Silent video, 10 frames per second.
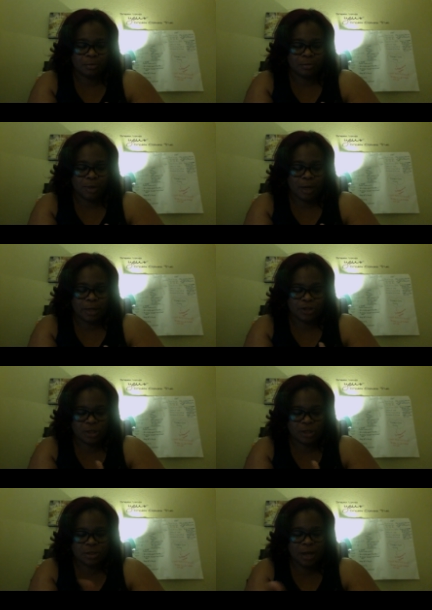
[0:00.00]
I
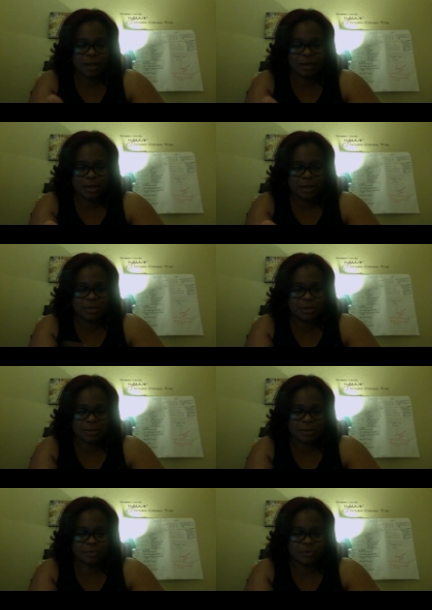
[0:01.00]
just got
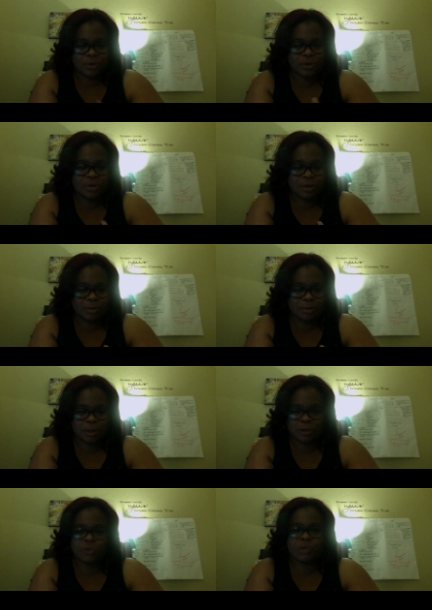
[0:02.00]
connected with them
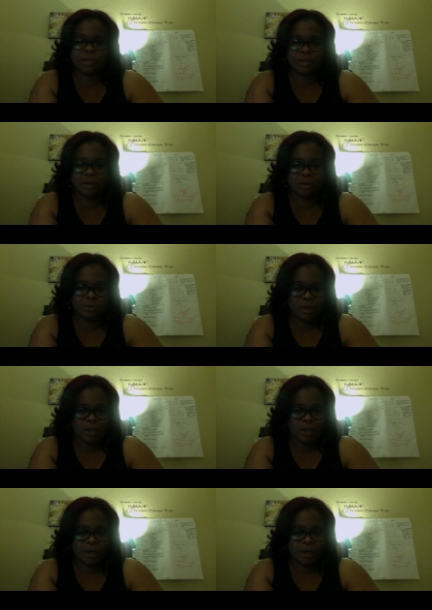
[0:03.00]
like two weeks ago.